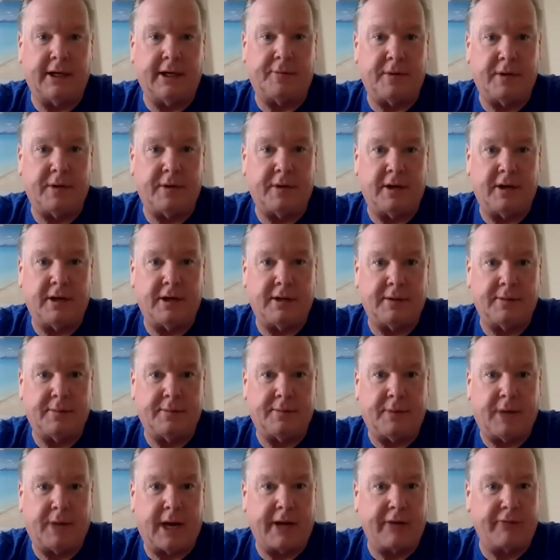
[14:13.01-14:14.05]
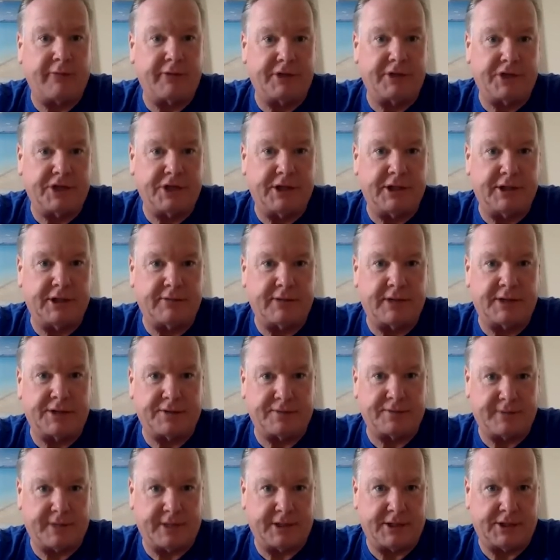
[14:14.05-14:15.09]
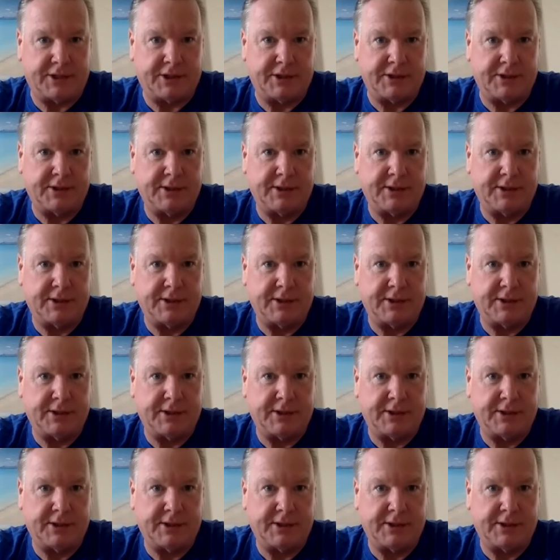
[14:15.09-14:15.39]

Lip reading: of Pine Ridge Indian Reservation,